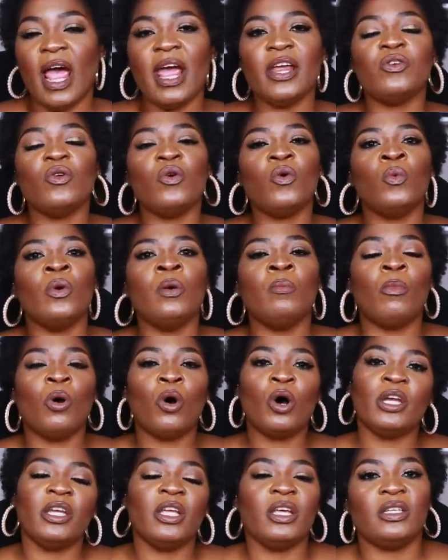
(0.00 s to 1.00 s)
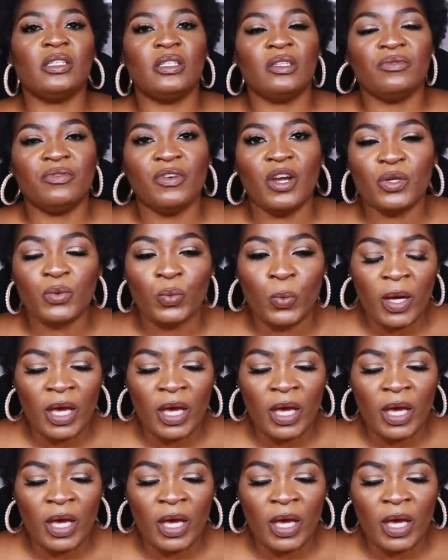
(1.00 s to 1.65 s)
I know we mourn in different